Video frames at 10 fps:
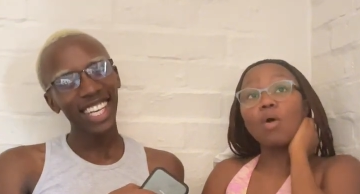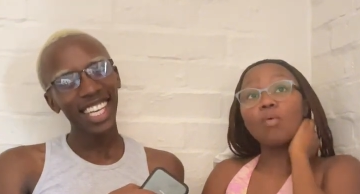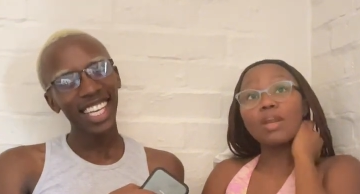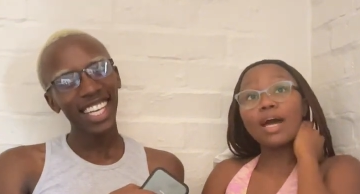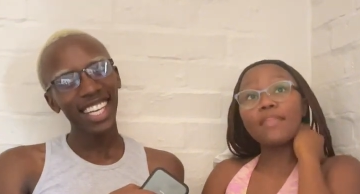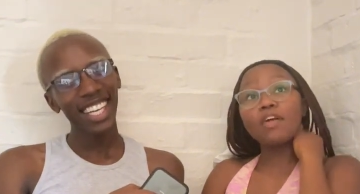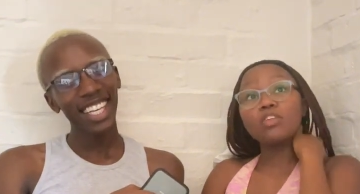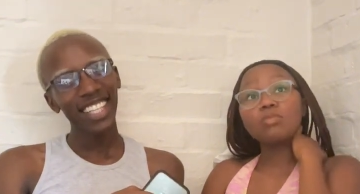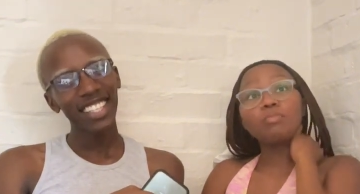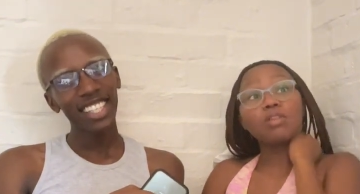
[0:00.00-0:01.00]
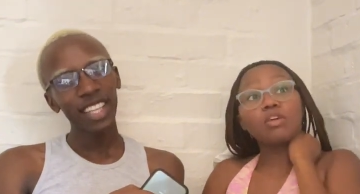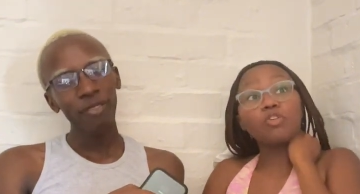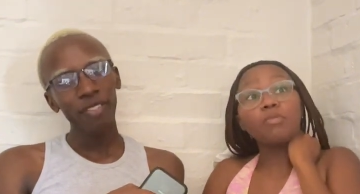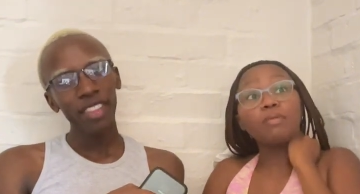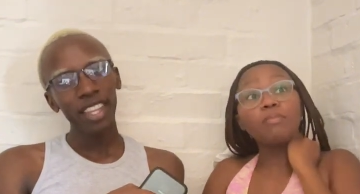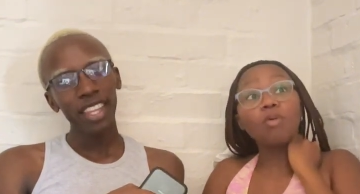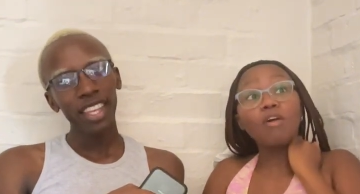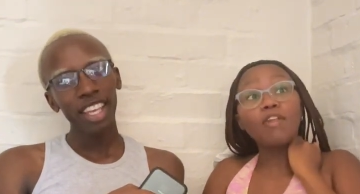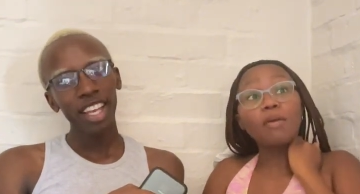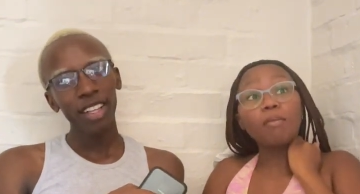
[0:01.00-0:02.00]
Speaker 1: won't lie. There are some good people who
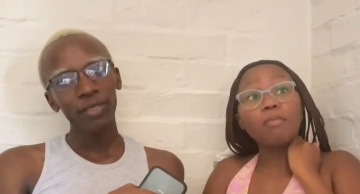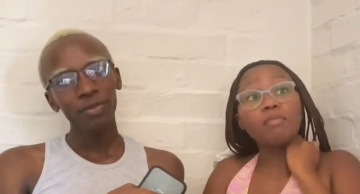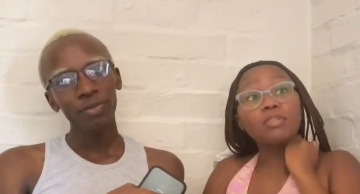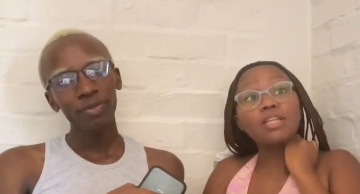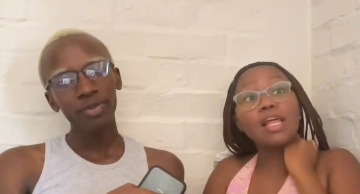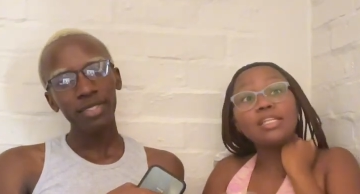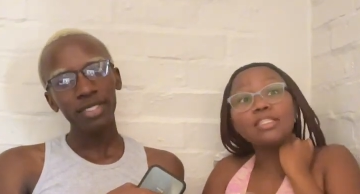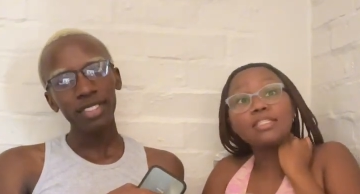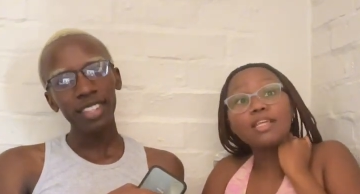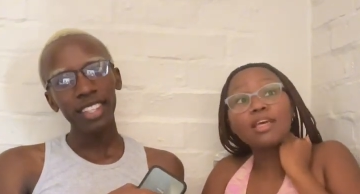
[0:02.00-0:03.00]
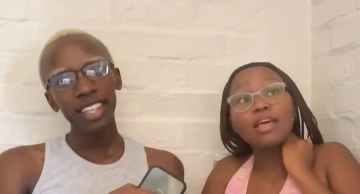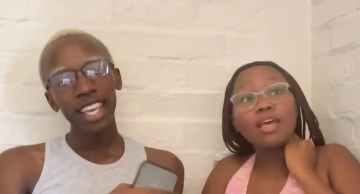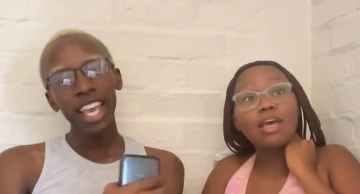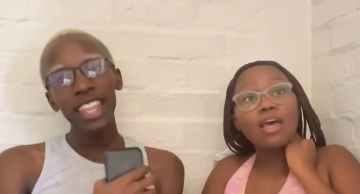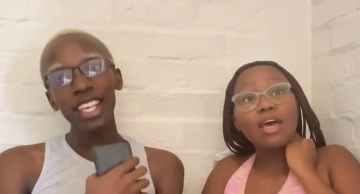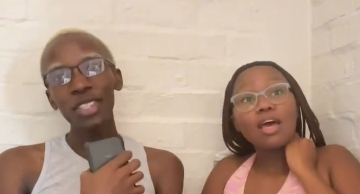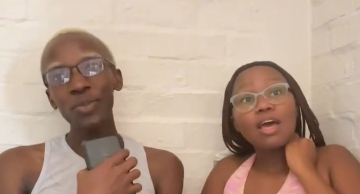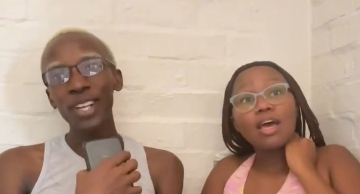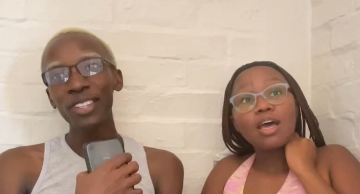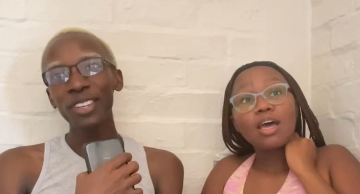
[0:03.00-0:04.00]
have like proper personalities there.
Speaker 2: There's
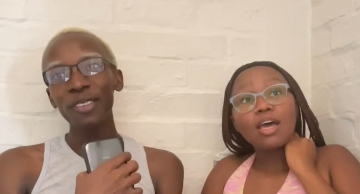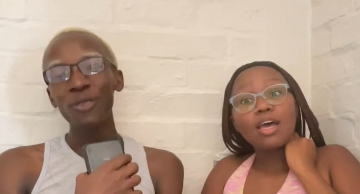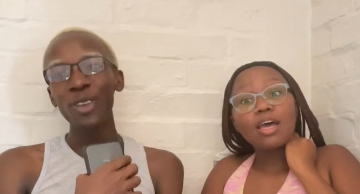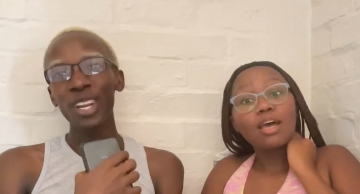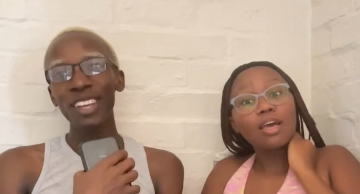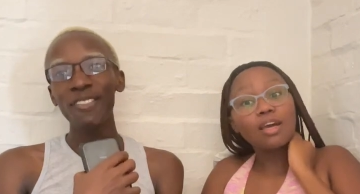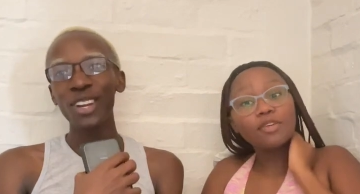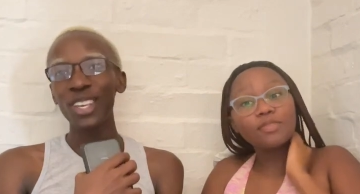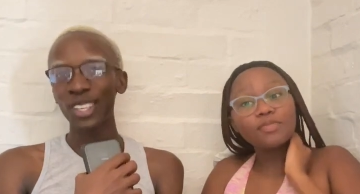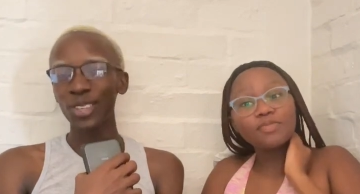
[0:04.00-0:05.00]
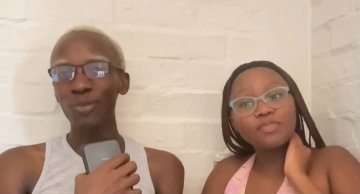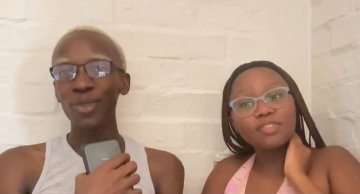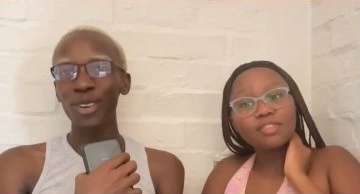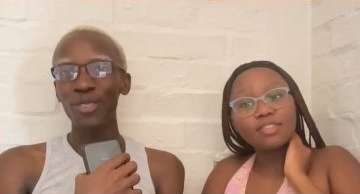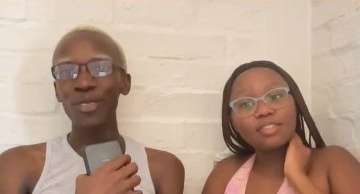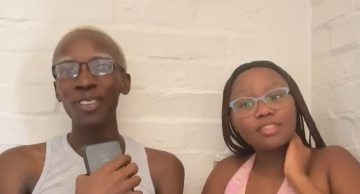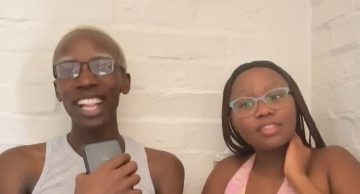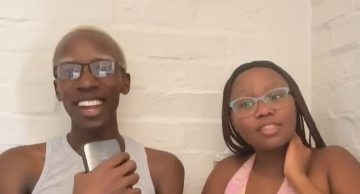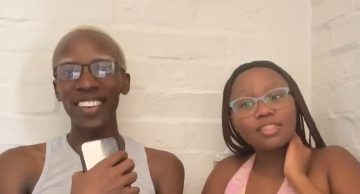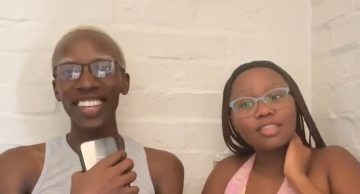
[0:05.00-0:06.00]
one very, very cute boy from
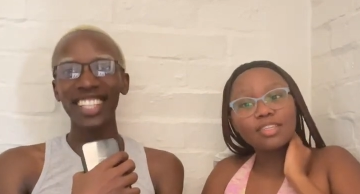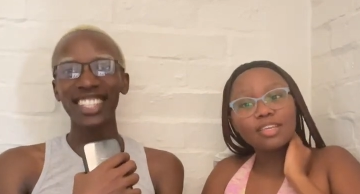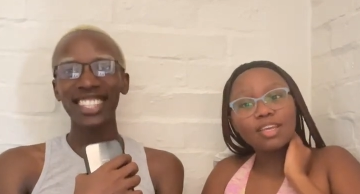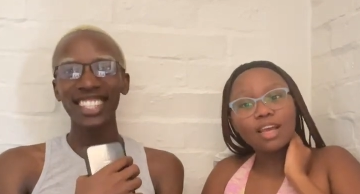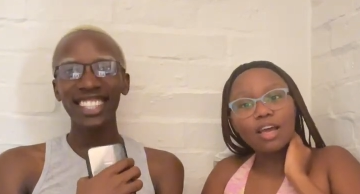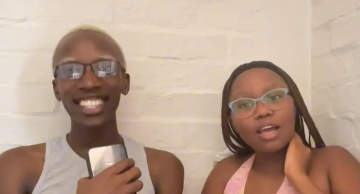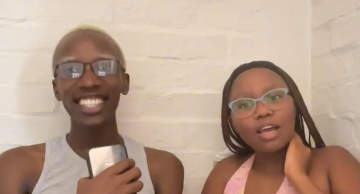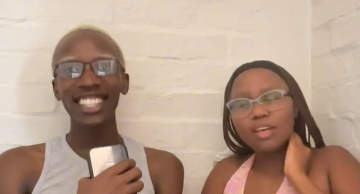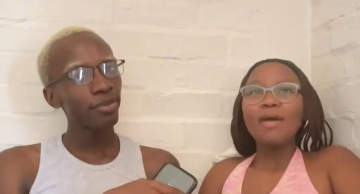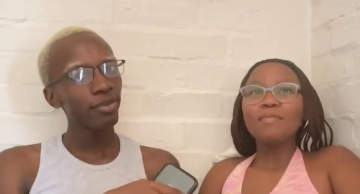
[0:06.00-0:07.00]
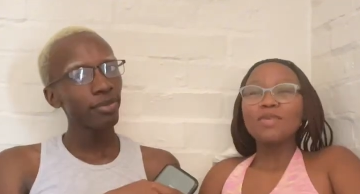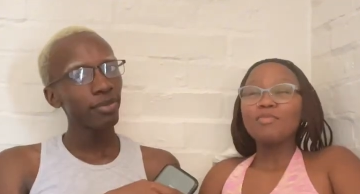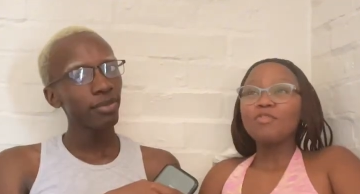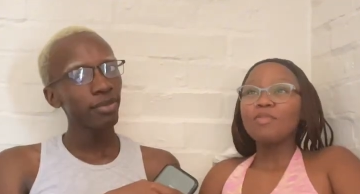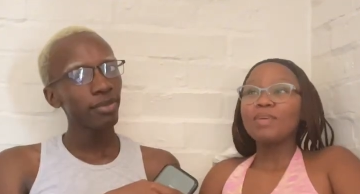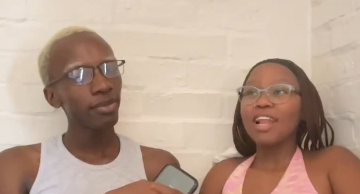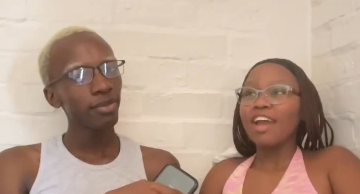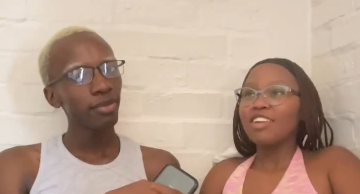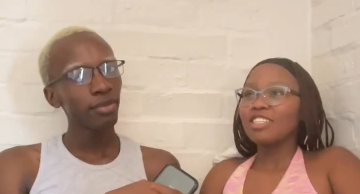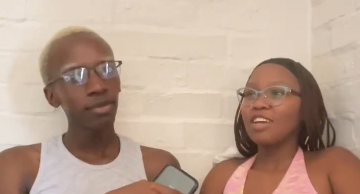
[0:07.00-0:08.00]
Clarinus
Speaker 1: people from
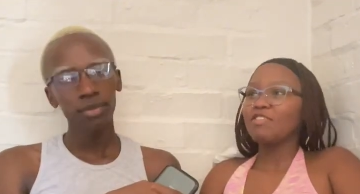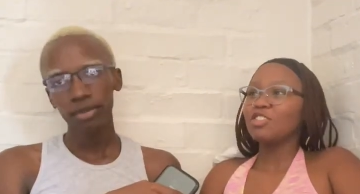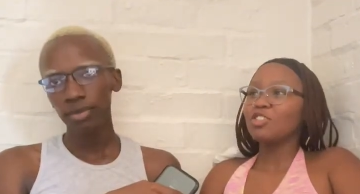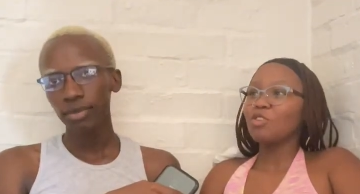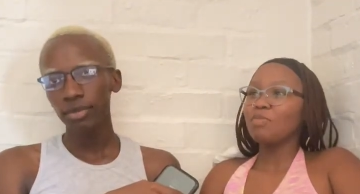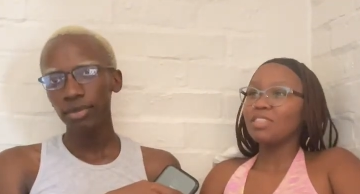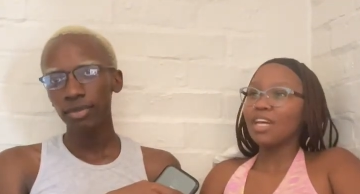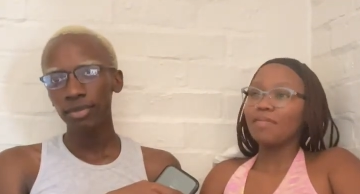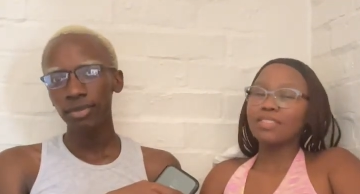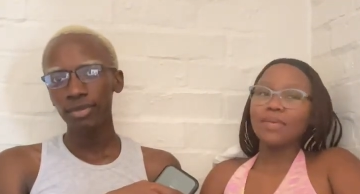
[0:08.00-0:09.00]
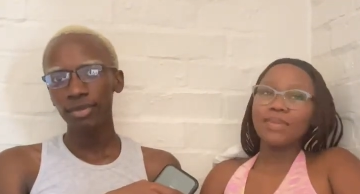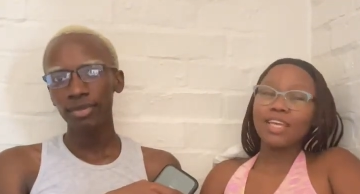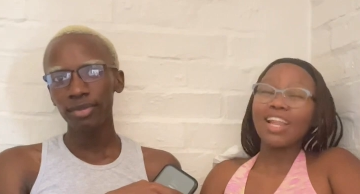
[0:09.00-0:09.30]
Clarinus have just shown me time and time again.